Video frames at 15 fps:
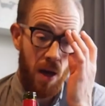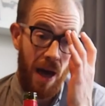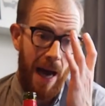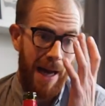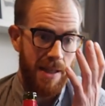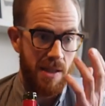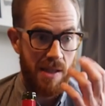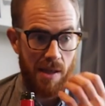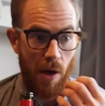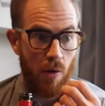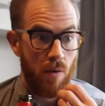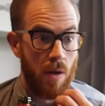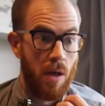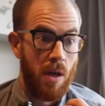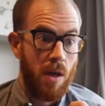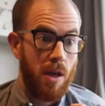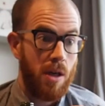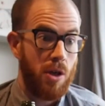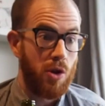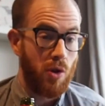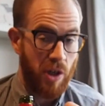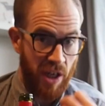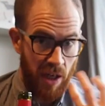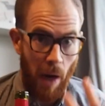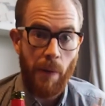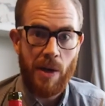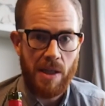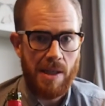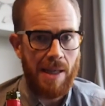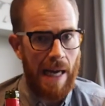and so you're
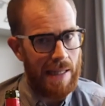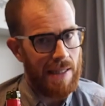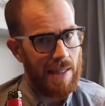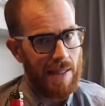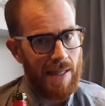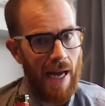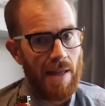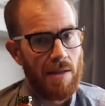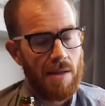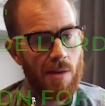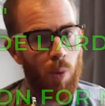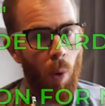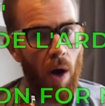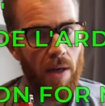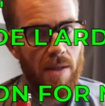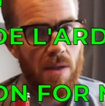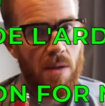going to get intense wines